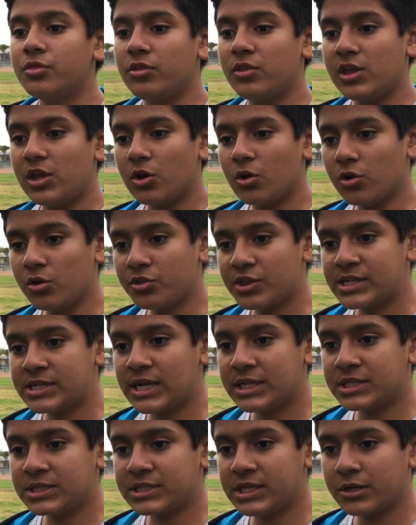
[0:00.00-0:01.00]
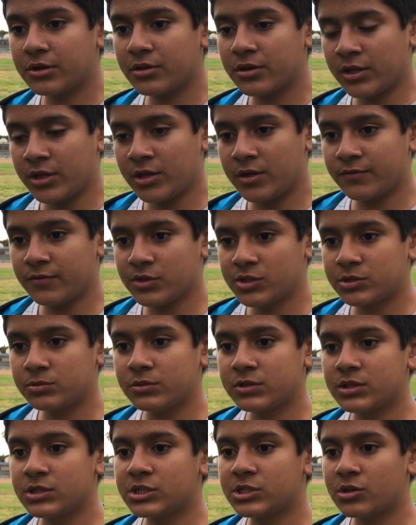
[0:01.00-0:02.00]
the Earth is at the center of the universe,
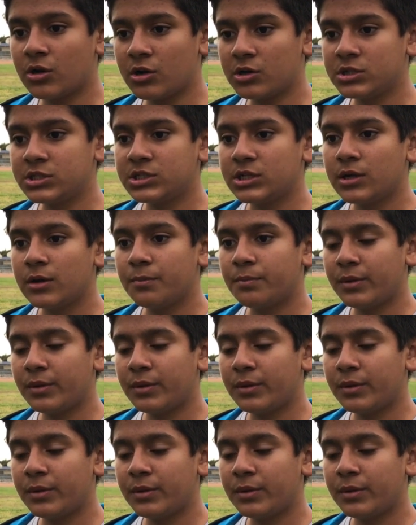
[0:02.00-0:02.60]
with the stars,